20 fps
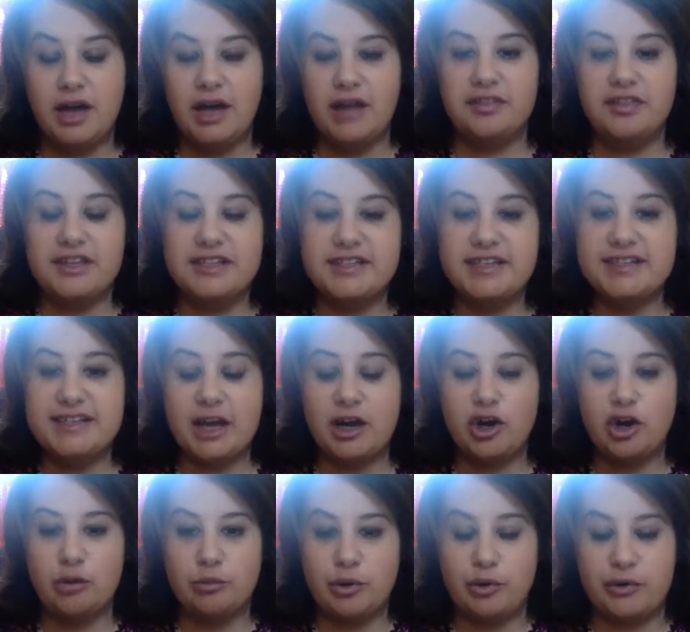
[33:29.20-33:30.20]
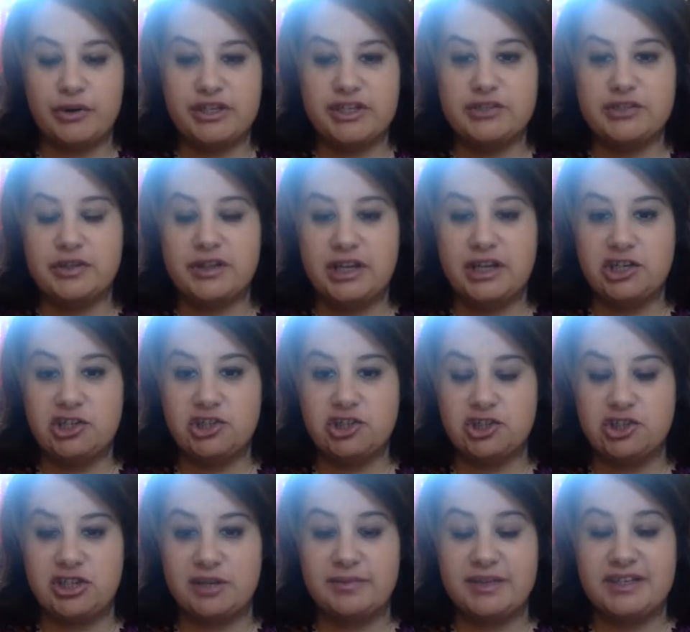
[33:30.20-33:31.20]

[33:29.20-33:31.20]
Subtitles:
This is that harmonious relationship.